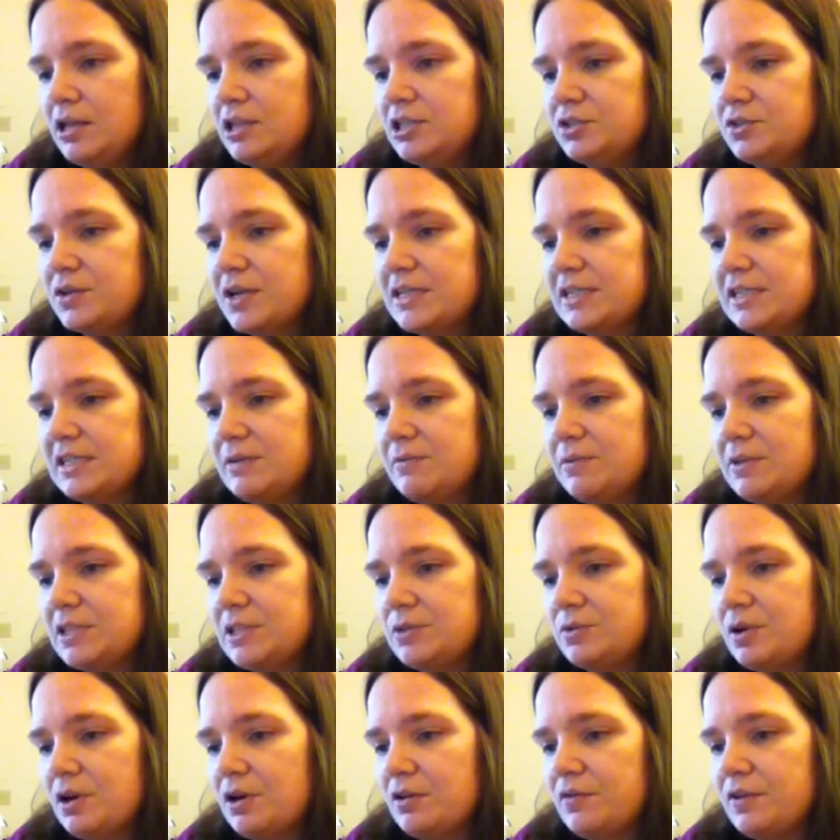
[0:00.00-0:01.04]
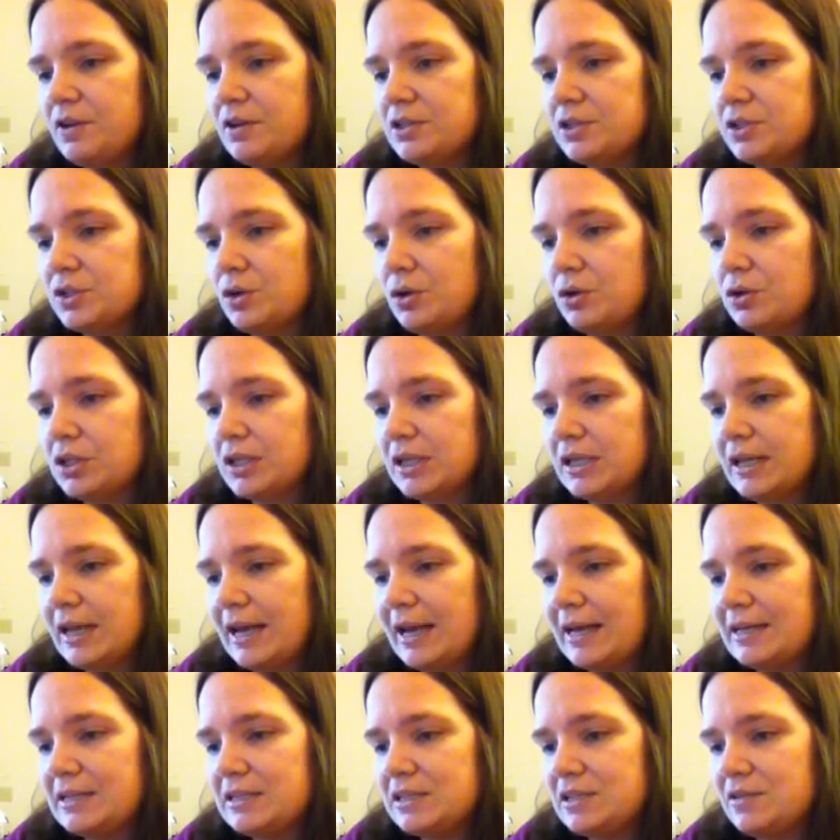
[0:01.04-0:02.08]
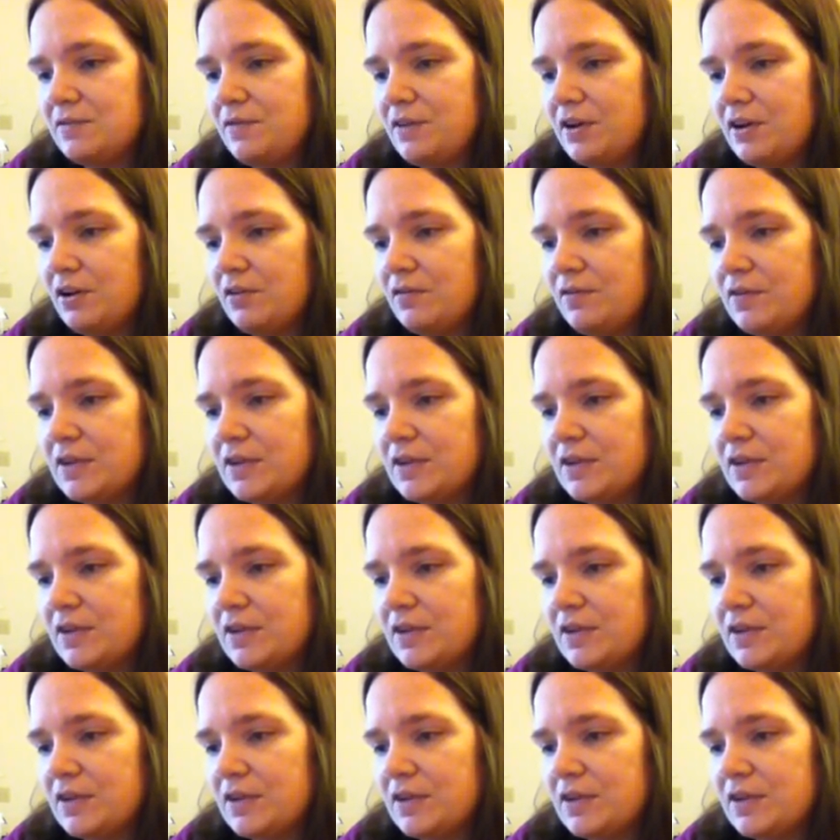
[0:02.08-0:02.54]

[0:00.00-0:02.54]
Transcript: Tracy was 12 years old and had severe